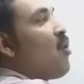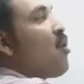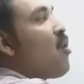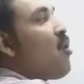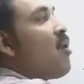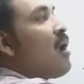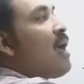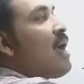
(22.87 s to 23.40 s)

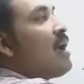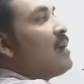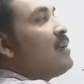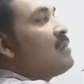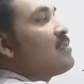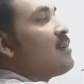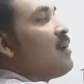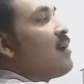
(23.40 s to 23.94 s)
All
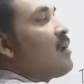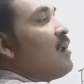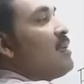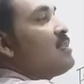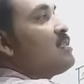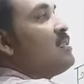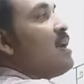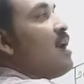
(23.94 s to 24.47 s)
angles are
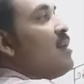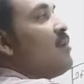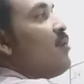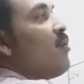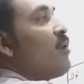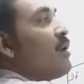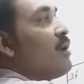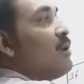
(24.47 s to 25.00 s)
less than
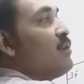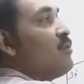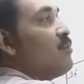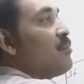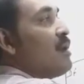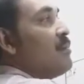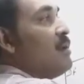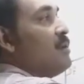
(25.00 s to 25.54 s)
or equal to
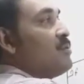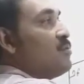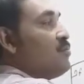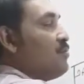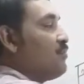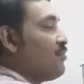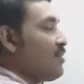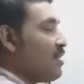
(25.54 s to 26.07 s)
pi by
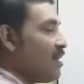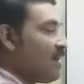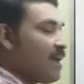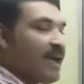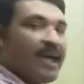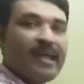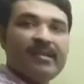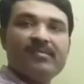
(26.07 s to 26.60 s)
2.
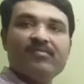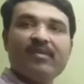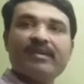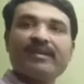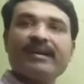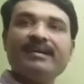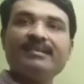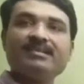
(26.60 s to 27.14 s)
And
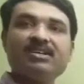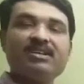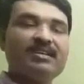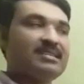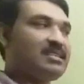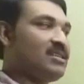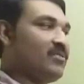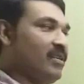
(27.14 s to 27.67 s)
one condition
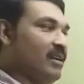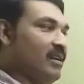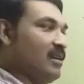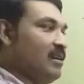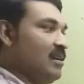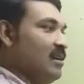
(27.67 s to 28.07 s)
is given.